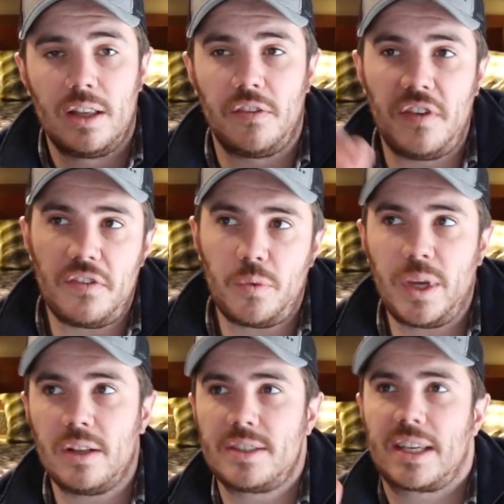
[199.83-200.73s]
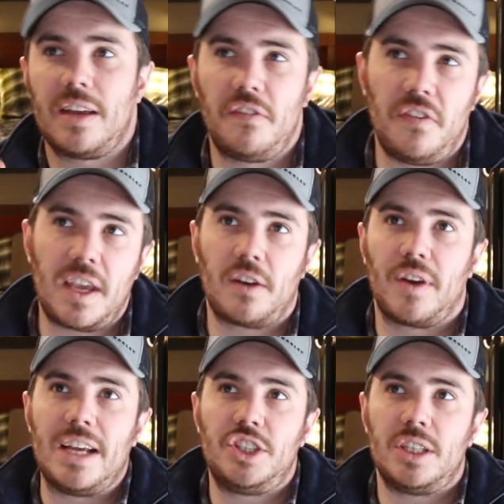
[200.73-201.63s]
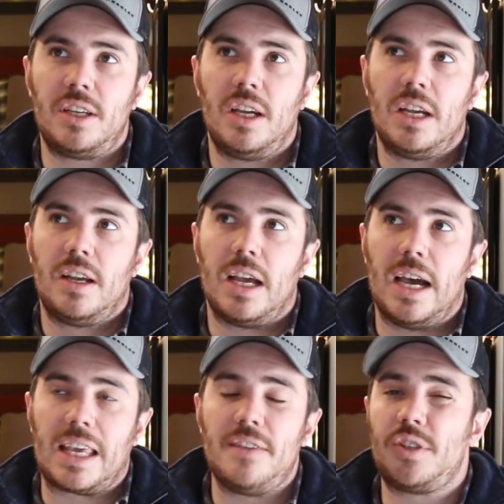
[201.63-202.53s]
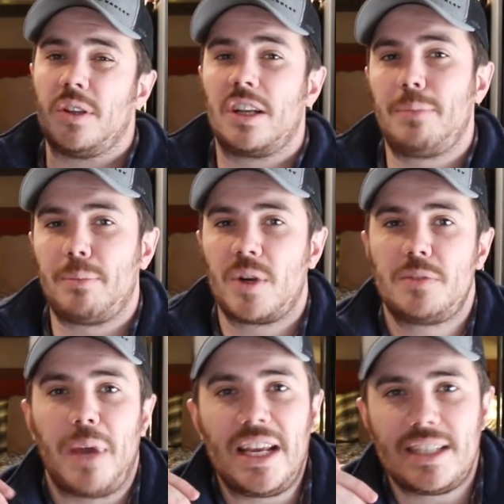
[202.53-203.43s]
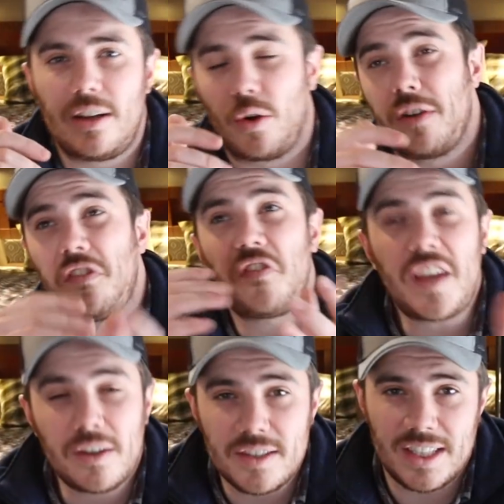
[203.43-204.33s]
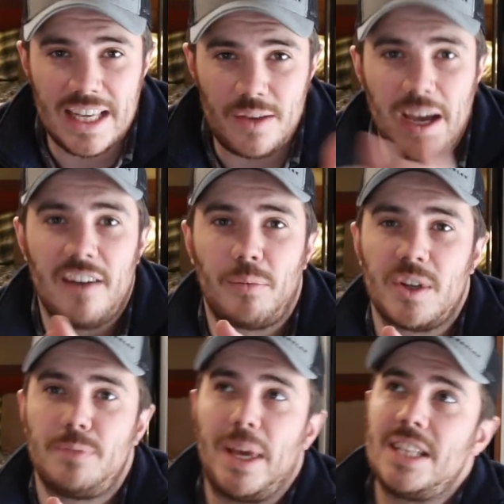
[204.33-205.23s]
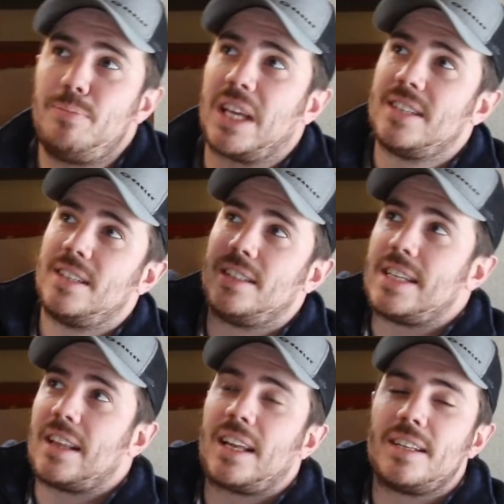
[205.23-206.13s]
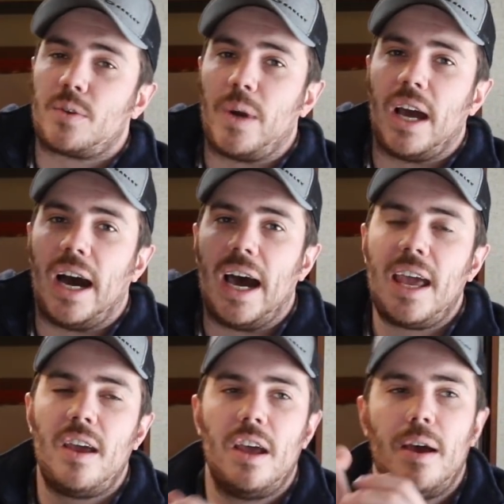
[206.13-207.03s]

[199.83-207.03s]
The fifth wheel's configuration gives you a little bit more space, or it feels like you have more space because the ceiling is quite high.